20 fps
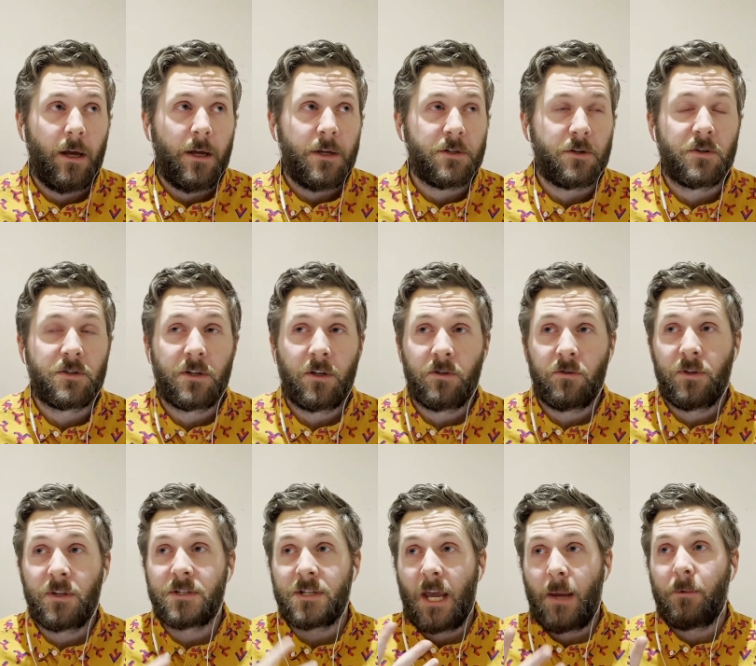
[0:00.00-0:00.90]
So you're still doing
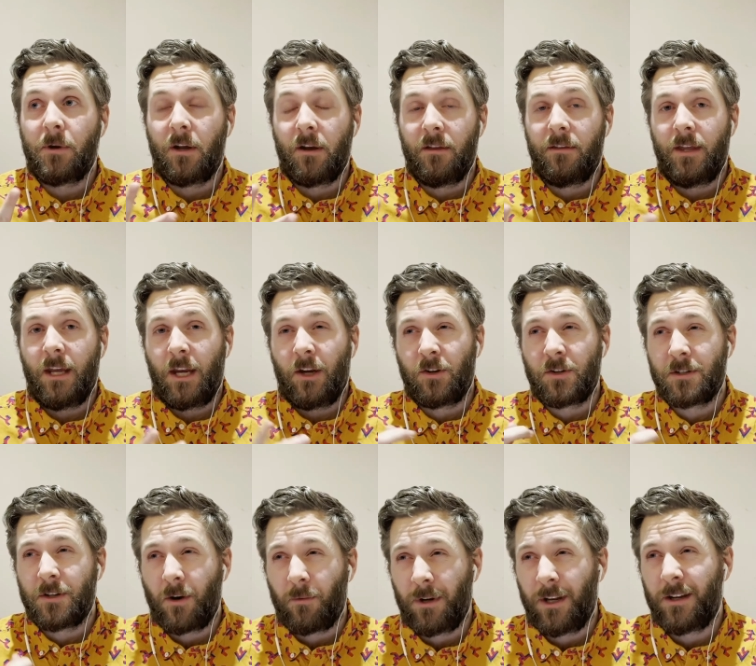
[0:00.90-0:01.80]
the same kind of thing. You're
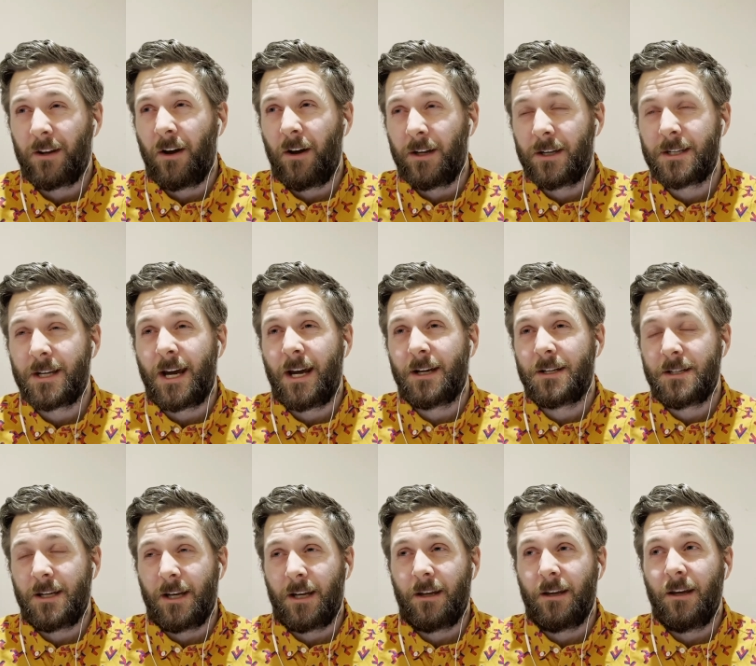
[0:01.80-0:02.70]
just not really
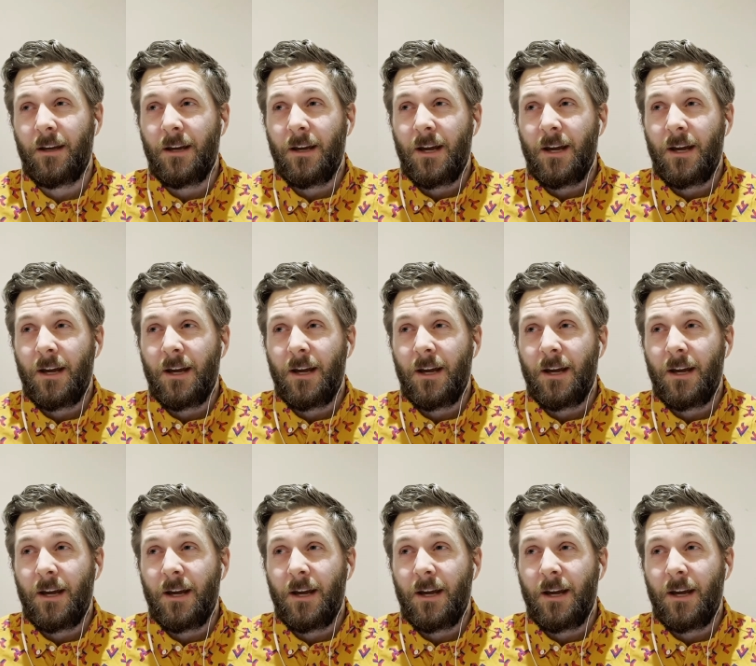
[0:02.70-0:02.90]
contacting